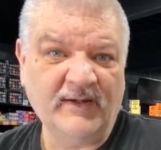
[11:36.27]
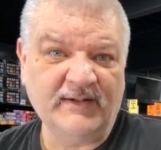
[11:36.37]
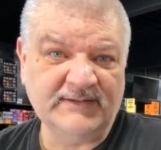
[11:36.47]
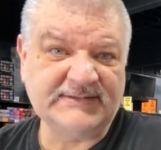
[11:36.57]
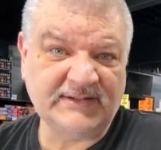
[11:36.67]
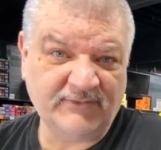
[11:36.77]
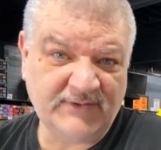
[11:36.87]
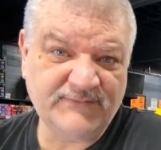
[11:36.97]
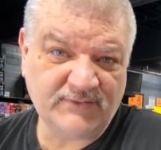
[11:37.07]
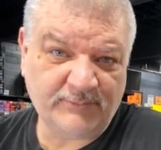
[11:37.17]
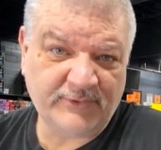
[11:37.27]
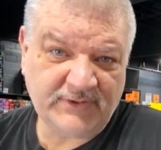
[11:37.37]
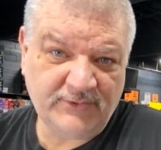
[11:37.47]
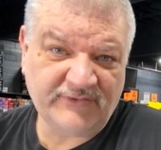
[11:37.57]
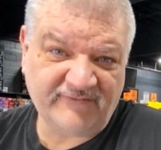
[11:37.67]
still gives you a pretty
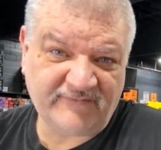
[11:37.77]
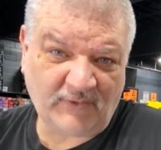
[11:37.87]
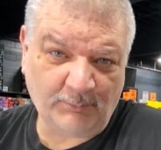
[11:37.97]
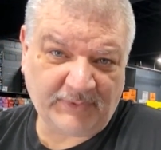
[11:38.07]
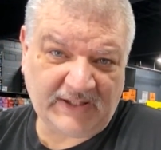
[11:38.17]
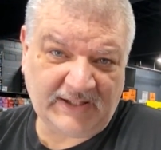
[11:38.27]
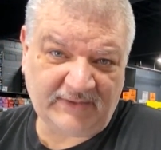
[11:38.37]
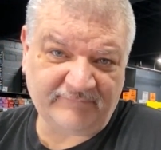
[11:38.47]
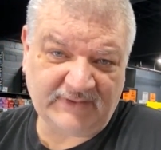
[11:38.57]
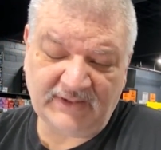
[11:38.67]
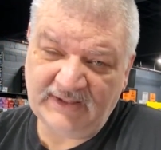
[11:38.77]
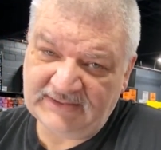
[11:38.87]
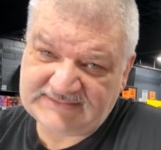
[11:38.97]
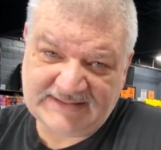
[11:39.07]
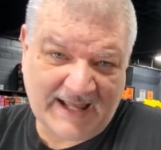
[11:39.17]
good thump out of it, and
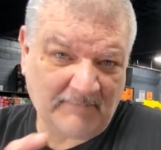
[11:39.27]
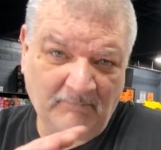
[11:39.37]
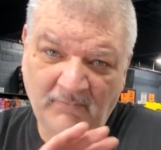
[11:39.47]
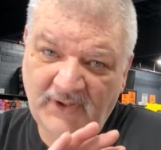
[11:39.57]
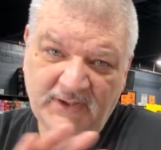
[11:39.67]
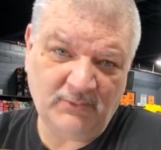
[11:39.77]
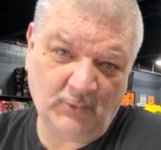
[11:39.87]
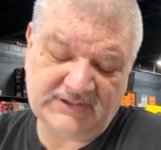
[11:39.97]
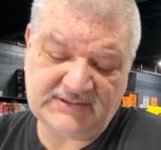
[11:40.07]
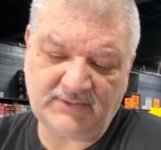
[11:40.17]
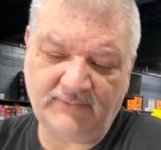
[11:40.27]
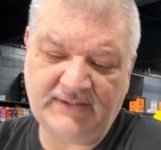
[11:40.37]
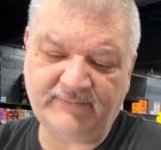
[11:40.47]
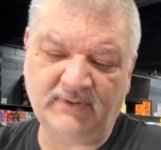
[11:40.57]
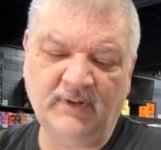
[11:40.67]
it's not muddy
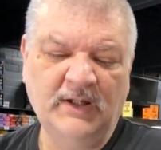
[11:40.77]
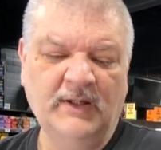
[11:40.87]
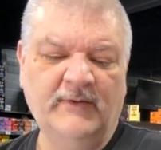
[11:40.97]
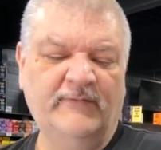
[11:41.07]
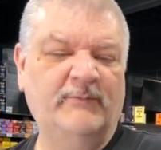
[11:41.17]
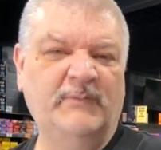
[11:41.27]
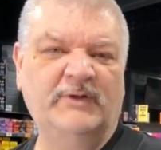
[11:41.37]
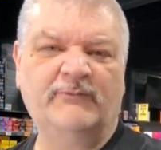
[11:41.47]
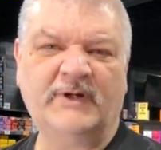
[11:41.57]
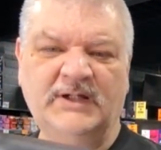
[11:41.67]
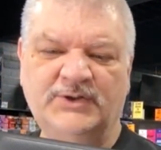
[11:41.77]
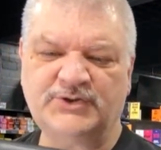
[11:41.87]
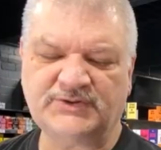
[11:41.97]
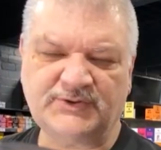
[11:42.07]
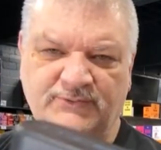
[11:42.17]
whatsoever. The mid-range
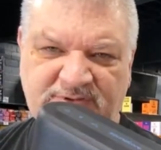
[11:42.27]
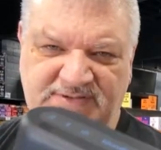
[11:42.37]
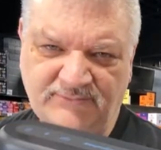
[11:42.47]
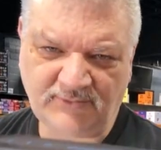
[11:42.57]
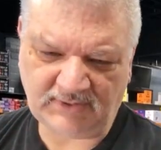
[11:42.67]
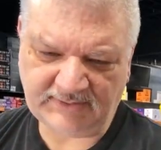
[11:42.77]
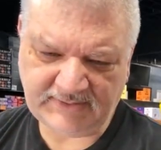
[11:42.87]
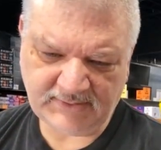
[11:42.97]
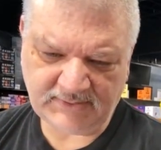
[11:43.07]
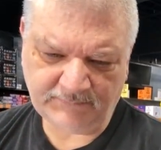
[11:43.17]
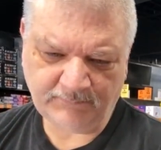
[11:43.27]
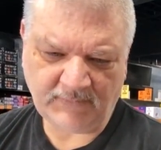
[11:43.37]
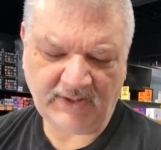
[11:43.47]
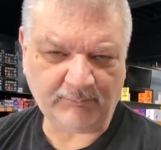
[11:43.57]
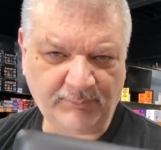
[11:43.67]
is crystal clear.
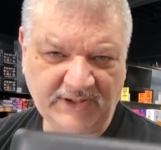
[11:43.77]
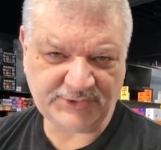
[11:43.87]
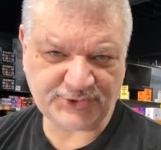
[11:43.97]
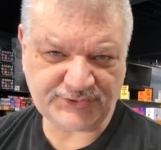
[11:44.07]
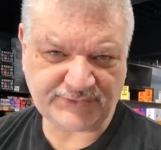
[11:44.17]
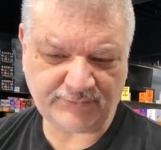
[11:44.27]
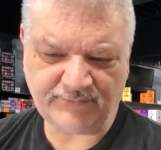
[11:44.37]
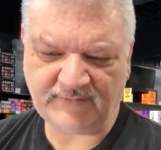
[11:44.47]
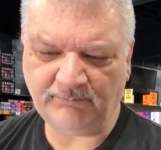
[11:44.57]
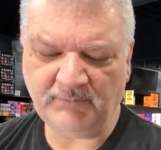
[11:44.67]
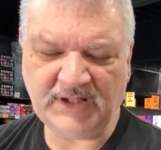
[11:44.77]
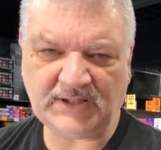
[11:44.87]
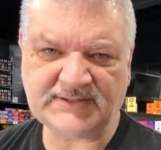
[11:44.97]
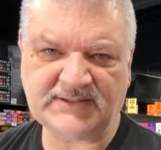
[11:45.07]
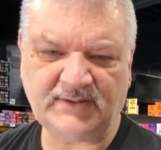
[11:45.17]
It punches through the
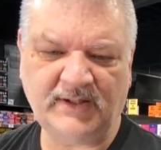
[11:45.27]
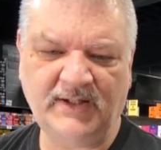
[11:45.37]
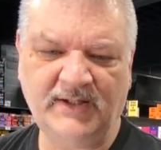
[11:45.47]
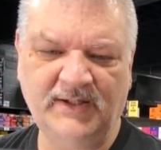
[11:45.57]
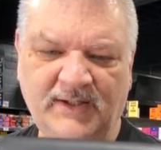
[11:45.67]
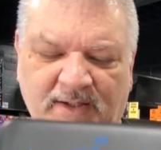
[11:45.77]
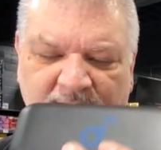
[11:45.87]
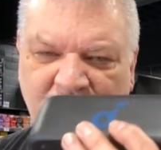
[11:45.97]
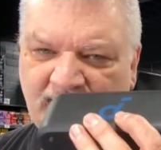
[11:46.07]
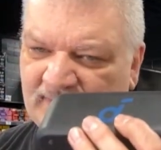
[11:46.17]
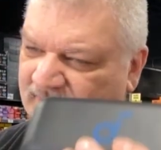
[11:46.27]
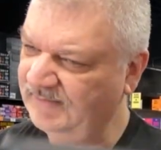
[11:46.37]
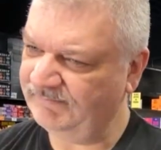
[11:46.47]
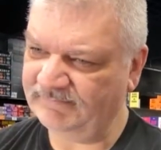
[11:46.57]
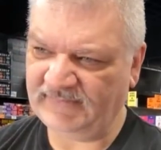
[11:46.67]
mix, and
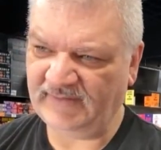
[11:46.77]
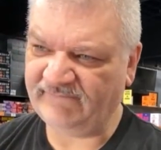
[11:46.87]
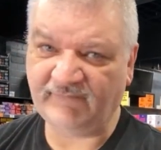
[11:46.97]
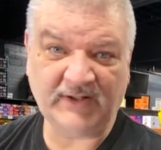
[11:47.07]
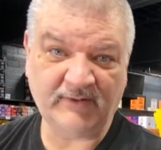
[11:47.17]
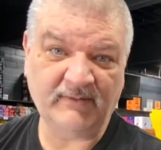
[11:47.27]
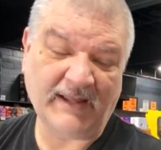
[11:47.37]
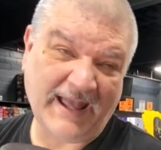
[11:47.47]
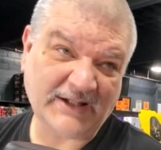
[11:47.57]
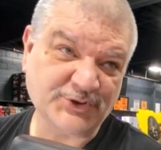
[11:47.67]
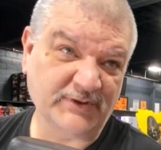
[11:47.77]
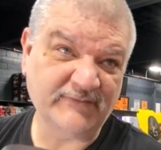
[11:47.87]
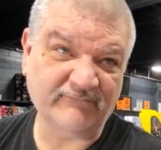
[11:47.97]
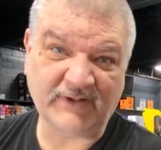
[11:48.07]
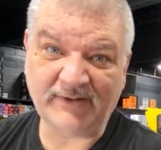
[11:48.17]
it's very
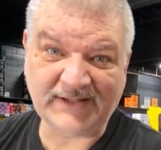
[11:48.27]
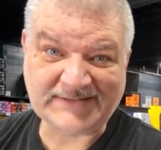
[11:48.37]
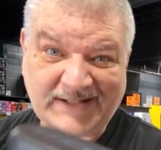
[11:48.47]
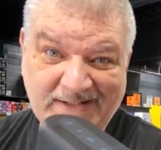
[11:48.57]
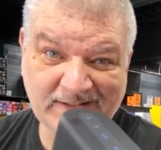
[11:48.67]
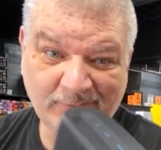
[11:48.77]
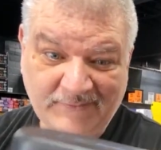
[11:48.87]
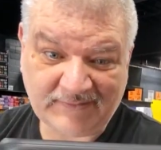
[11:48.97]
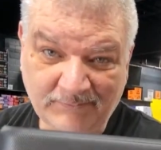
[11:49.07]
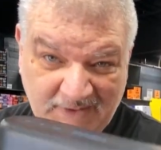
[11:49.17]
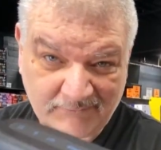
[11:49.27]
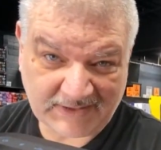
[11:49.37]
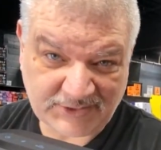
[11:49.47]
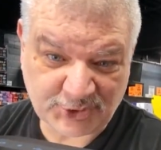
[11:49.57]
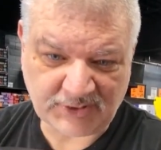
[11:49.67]
exciting with the
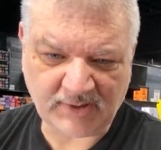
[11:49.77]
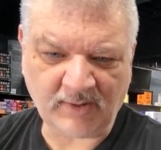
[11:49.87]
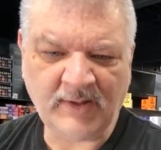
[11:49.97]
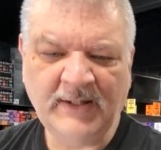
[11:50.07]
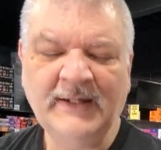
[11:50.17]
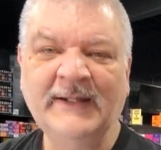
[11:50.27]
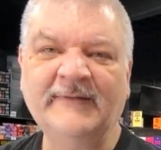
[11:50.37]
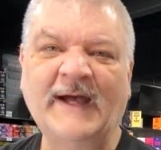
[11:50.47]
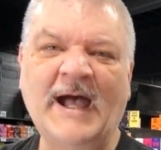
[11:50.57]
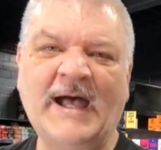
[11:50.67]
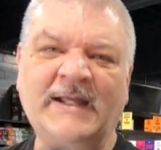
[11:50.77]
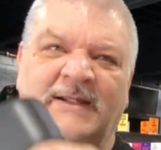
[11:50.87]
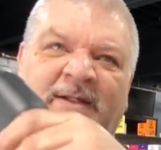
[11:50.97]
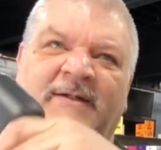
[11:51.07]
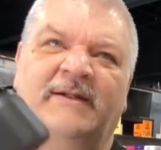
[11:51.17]
mid-range in here. The high
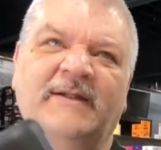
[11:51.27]
end